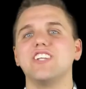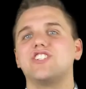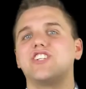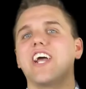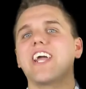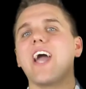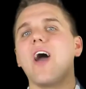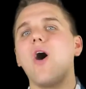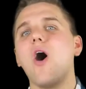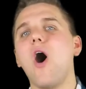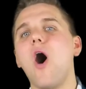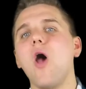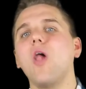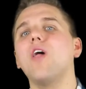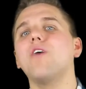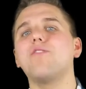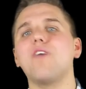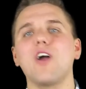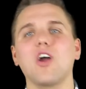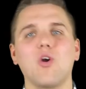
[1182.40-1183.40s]
Check out
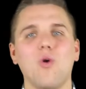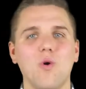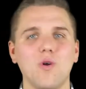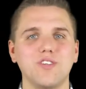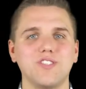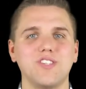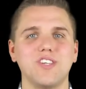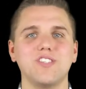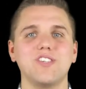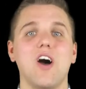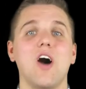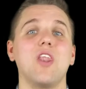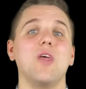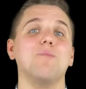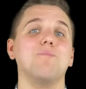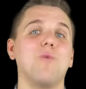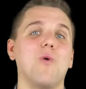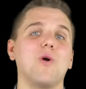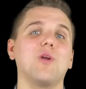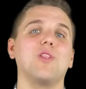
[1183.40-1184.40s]
all of our courses on
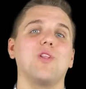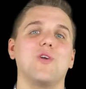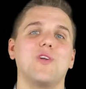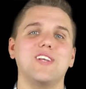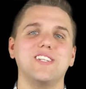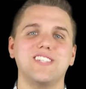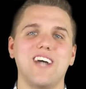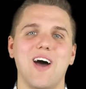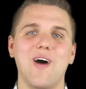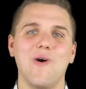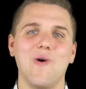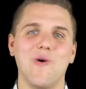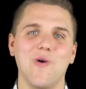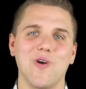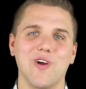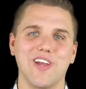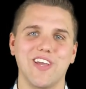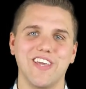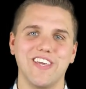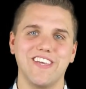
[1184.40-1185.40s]

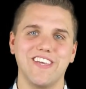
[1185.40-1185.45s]
amourlearning.org.